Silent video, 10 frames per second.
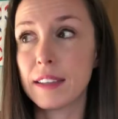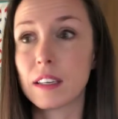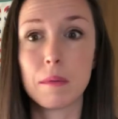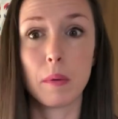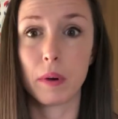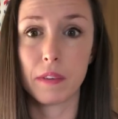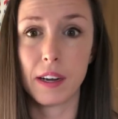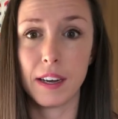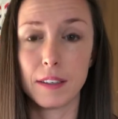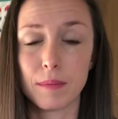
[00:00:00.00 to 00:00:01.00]
And it's going to be one of a
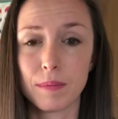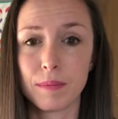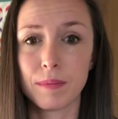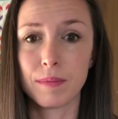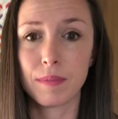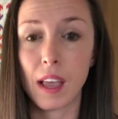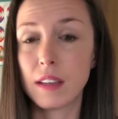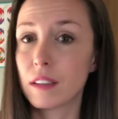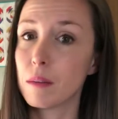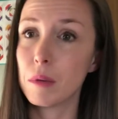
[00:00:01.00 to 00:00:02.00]
kind. And
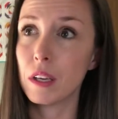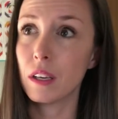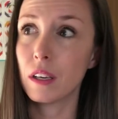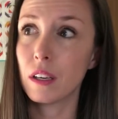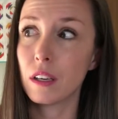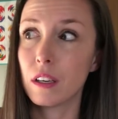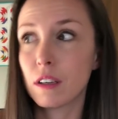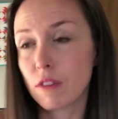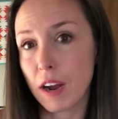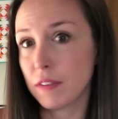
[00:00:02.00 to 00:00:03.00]
it's going to
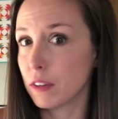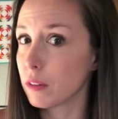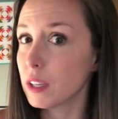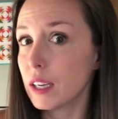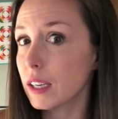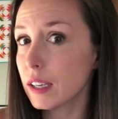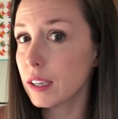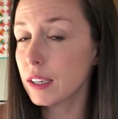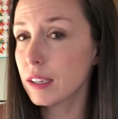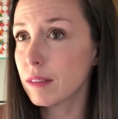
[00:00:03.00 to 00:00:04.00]
be crafting
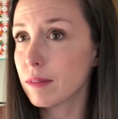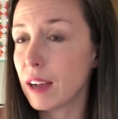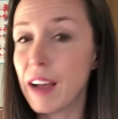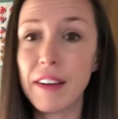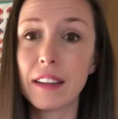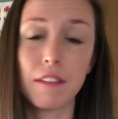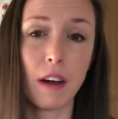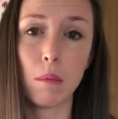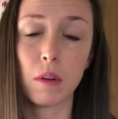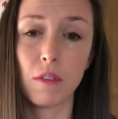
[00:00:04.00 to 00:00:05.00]
related. I've had the
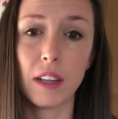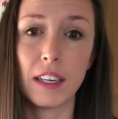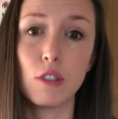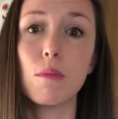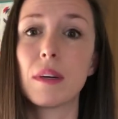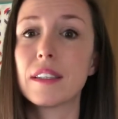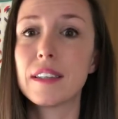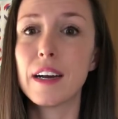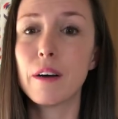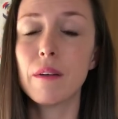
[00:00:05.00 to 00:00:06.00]
fabric for like two months
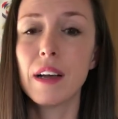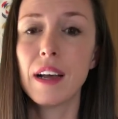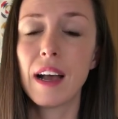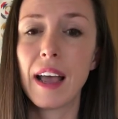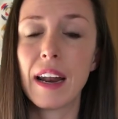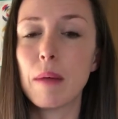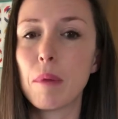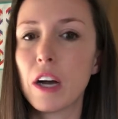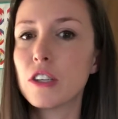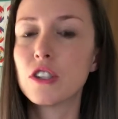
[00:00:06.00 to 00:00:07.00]
now and I
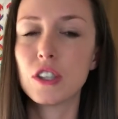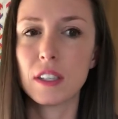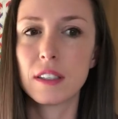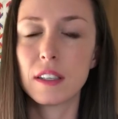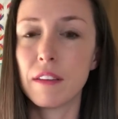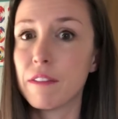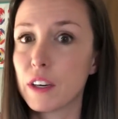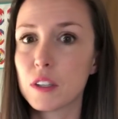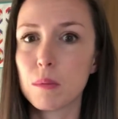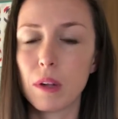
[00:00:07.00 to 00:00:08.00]
bought just a
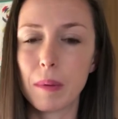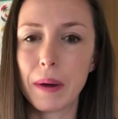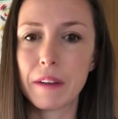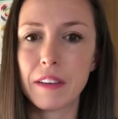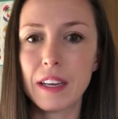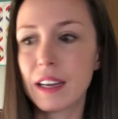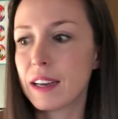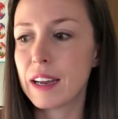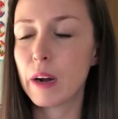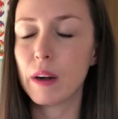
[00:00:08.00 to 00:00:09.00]
very small amount of it
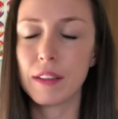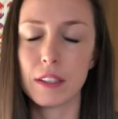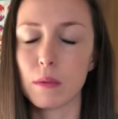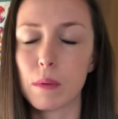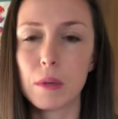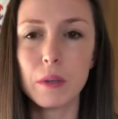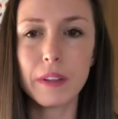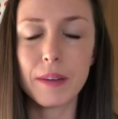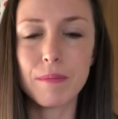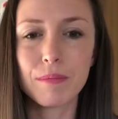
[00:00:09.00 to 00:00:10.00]
and now what I'm gonna do
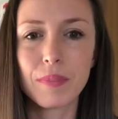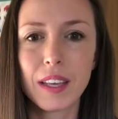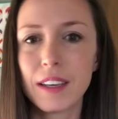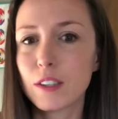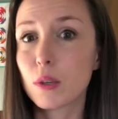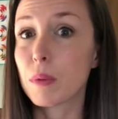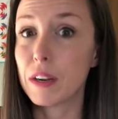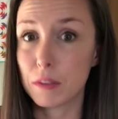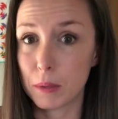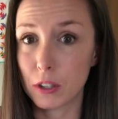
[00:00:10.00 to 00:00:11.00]
that. So I'm gonna
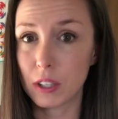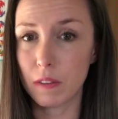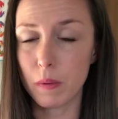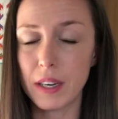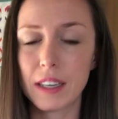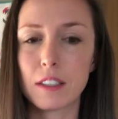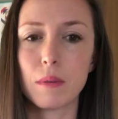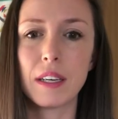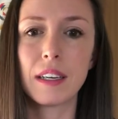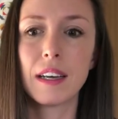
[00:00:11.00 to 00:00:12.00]
have a special giveaway next
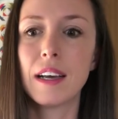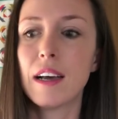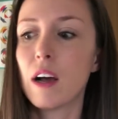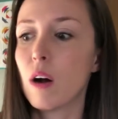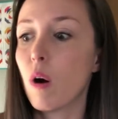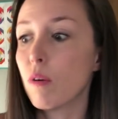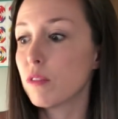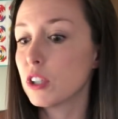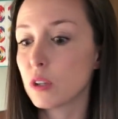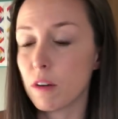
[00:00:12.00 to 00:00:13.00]
week.
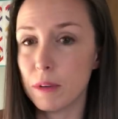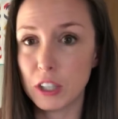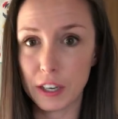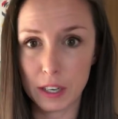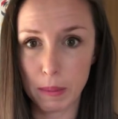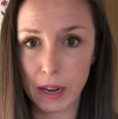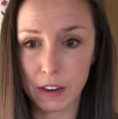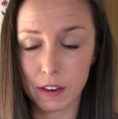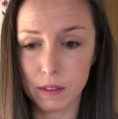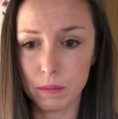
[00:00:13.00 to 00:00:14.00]
Hopefully show off my charity
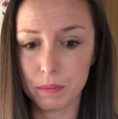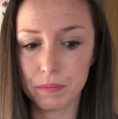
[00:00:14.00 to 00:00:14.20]
pattern.